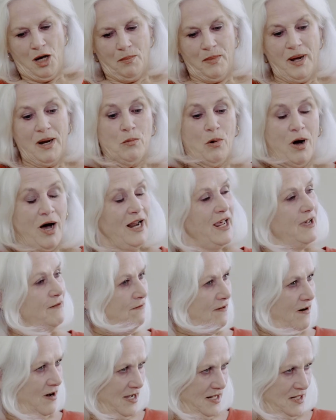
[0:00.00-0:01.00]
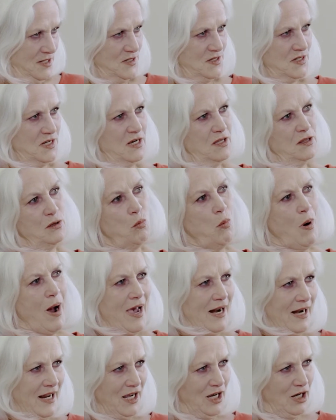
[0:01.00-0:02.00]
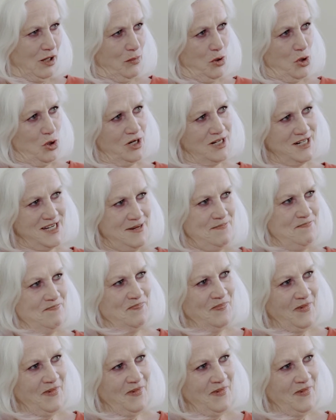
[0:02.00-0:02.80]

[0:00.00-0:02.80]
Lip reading: Meanwhile, he finds the whaling community.